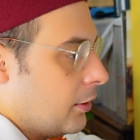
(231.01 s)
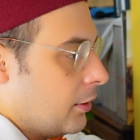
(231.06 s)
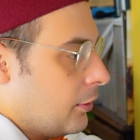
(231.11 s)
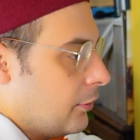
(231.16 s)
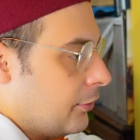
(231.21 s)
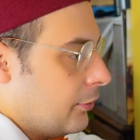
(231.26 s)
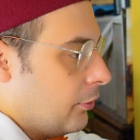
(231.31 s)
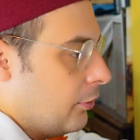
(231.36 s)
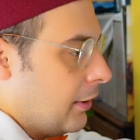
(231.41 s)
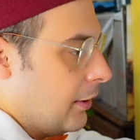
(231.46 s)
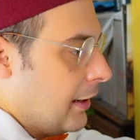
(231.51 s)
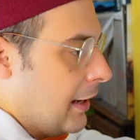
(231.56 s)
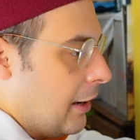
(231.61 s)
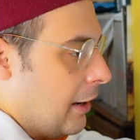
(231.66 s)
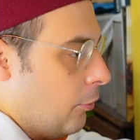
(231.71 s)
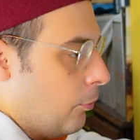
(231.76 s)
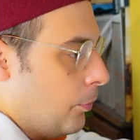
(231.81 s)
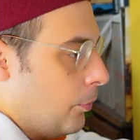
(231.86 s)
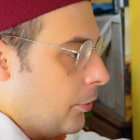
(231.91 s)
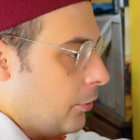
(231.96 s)
So
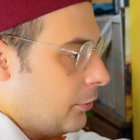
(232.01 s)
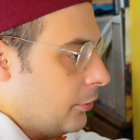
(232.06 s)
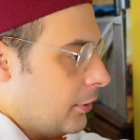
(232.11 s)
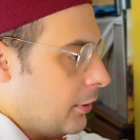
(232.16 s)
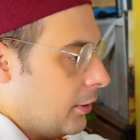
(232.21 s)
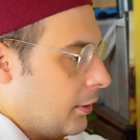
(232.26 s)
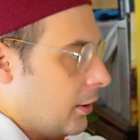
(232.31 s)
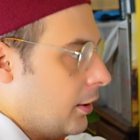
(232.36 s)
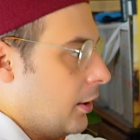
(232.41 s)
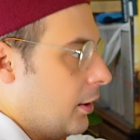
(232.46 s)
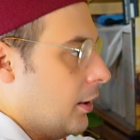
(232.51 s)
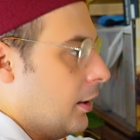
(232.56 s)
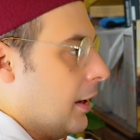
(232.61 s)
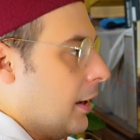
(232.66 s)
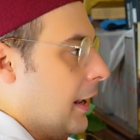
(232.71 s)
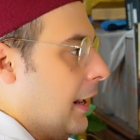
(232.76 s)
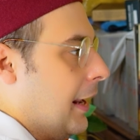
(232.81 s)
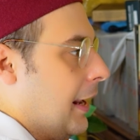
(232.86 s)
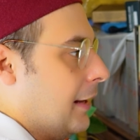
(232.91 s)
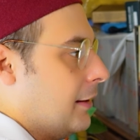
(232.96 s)
compound
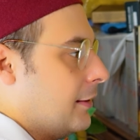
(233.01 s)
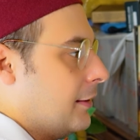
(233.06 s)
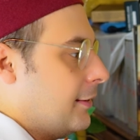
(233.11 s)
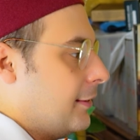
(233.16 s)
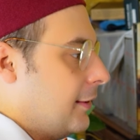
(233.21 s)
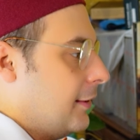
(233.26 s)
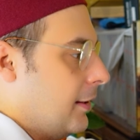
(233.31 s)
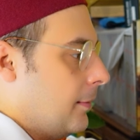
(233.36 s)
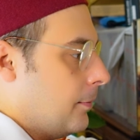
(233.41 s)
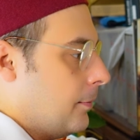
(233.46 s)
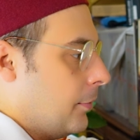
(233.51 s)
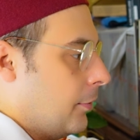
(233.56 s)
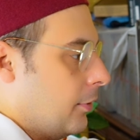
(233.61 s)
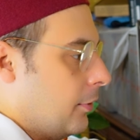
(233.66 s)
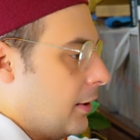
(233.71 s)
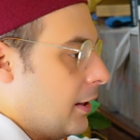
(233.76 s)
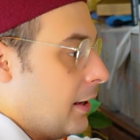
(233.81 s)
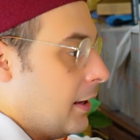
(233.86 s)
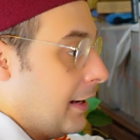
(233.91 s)
and simple.